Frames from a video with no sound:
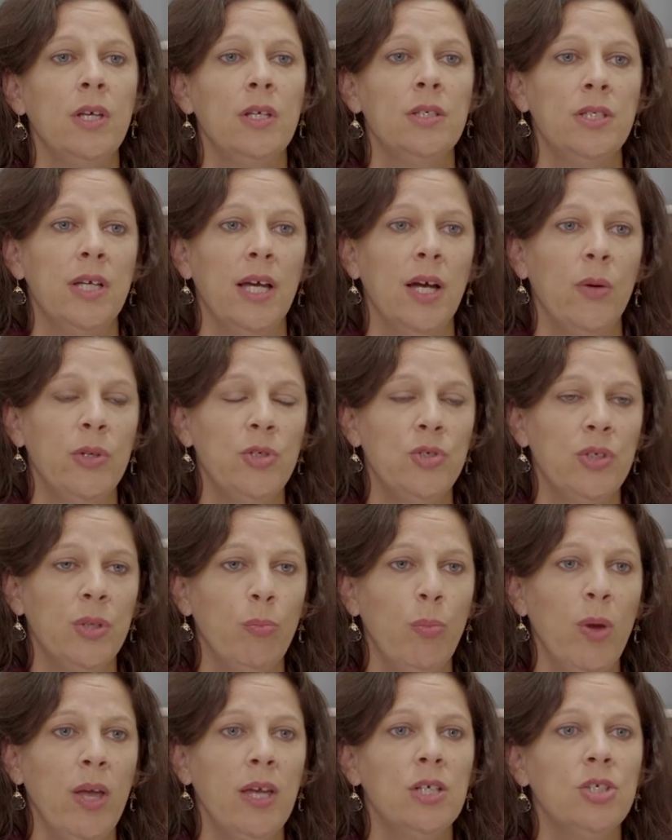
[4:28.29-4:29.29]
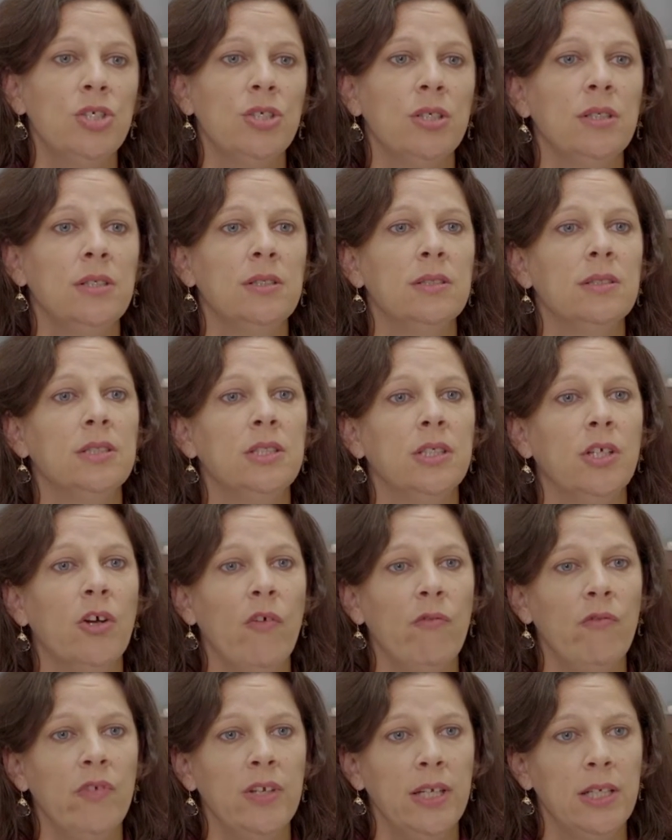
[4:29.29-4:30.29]
to how we treat patients, to
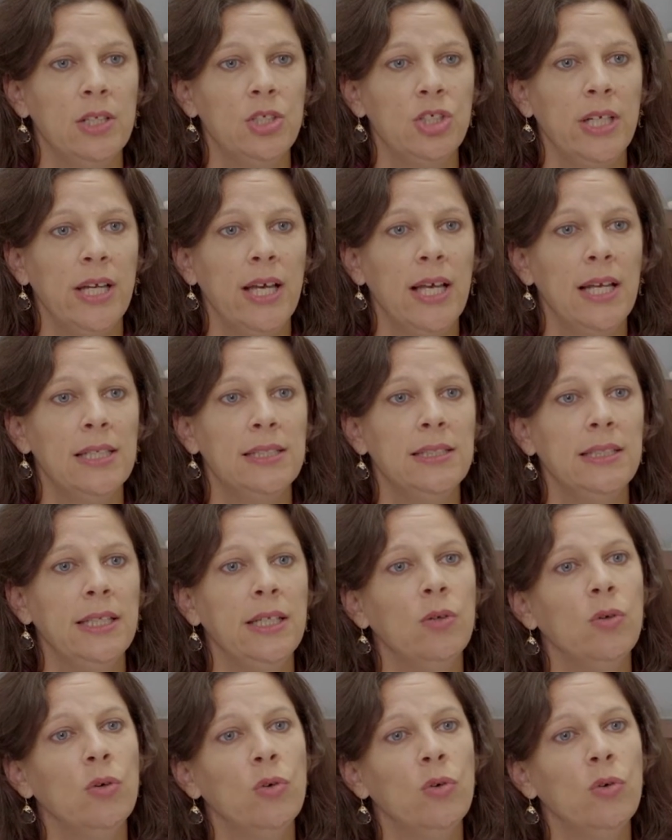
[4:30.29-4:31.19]
confidentiality,